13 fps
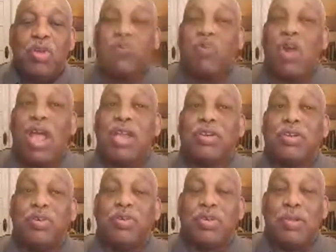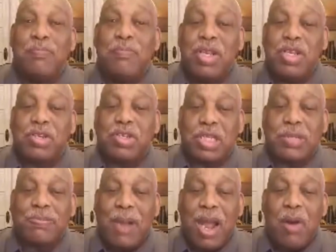trying to diminish
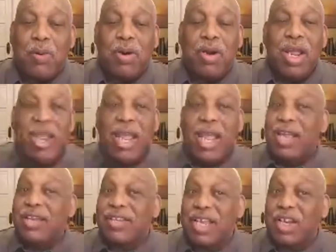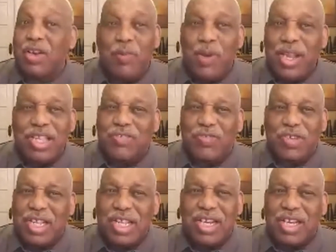its power and take away its
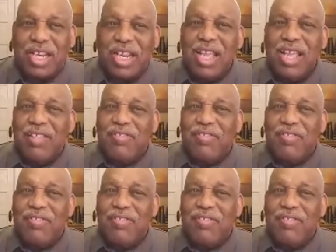validity.